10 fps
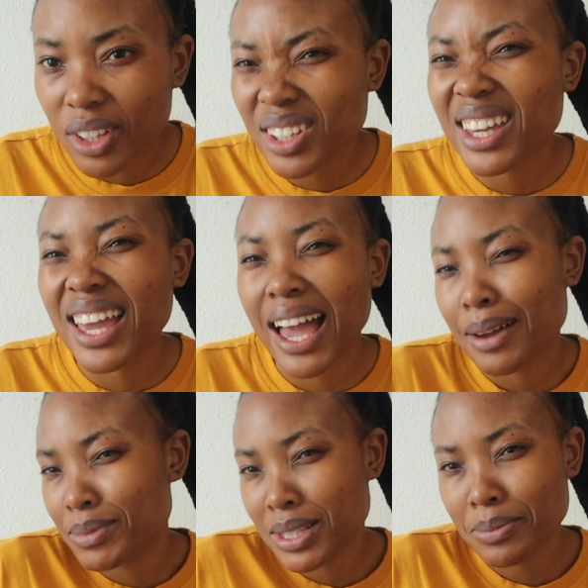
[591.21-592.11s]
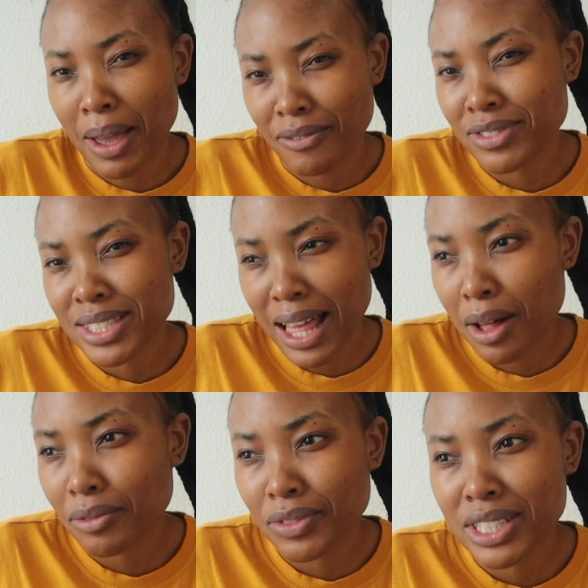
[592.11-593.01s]
Okay, I am still
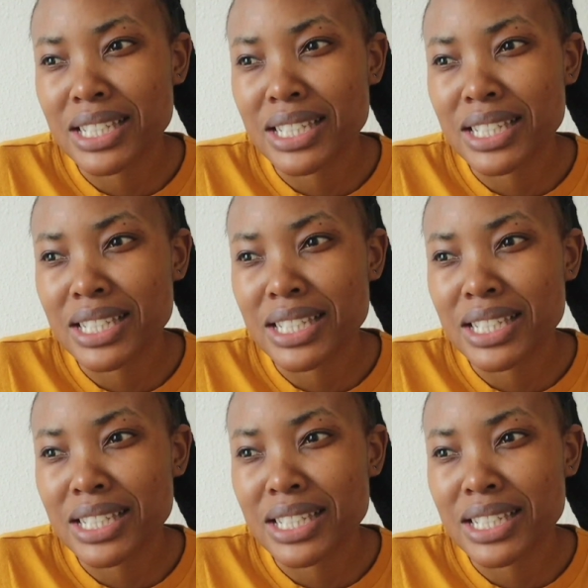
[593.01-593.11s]
myself,